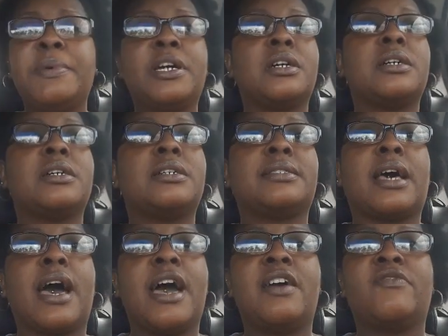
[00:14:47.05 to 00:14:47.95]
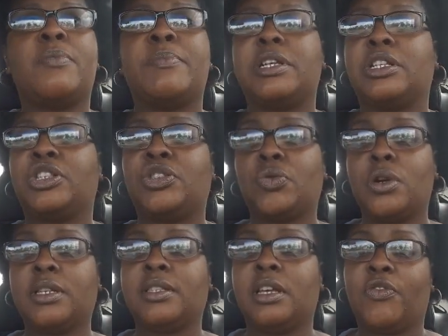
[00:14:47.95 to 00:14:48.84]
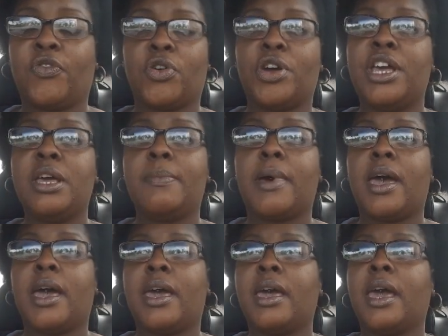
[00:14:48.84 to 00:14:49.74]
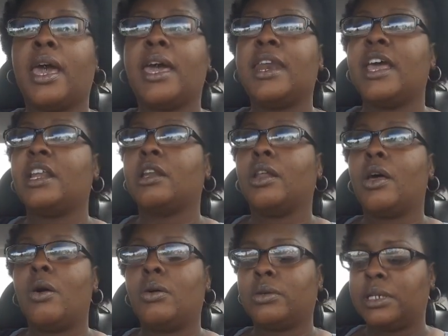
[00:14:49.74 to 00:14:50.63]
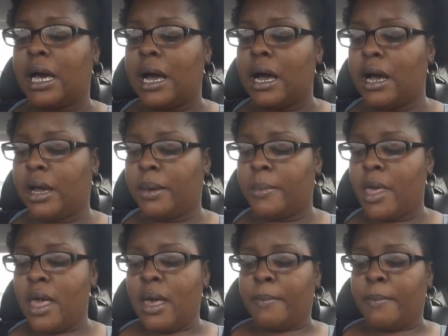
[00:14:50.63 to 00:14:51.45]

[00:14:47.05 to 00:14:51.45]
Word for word: because I haven't been sourcing for eBay in a long time,